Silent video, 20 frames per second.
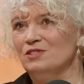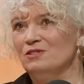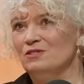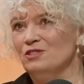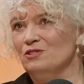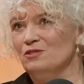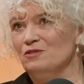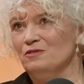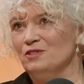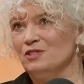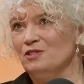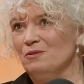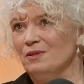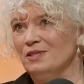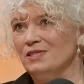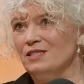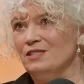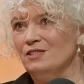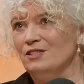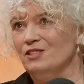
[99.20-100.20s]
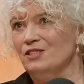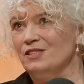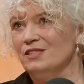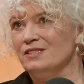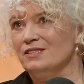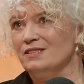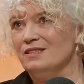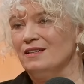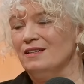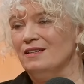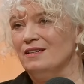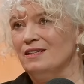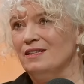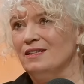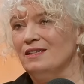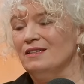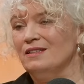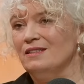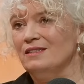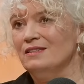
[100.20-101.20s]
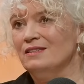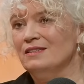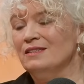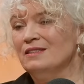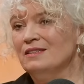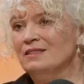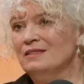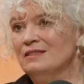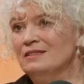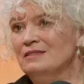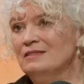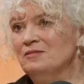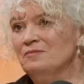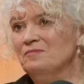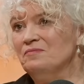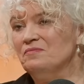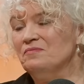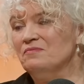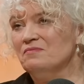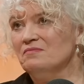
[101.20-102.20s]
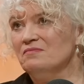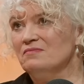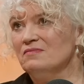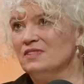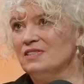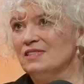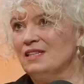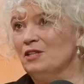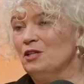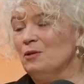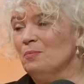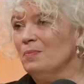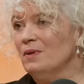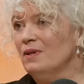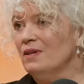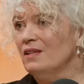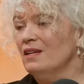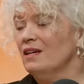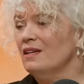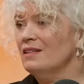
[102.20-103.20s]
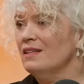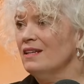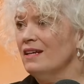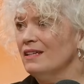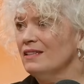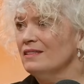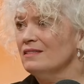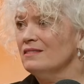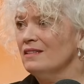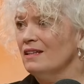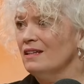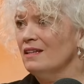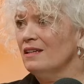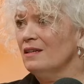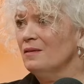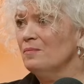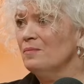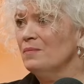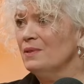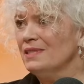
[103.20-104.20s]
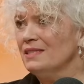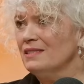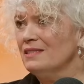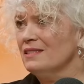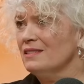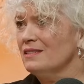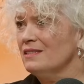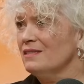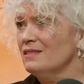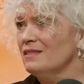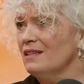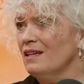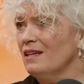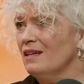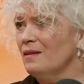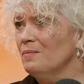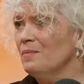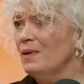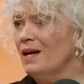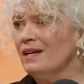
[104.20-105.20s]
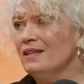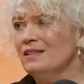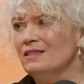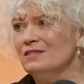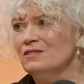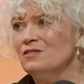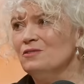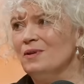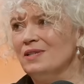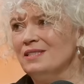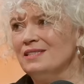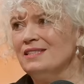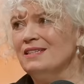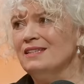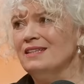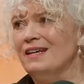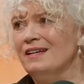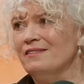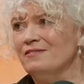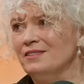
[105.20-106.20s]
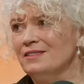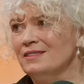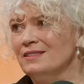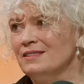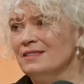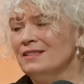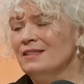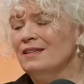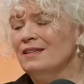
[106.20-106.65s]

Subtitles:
doing it over 20 years. I set up an online business back in 2011.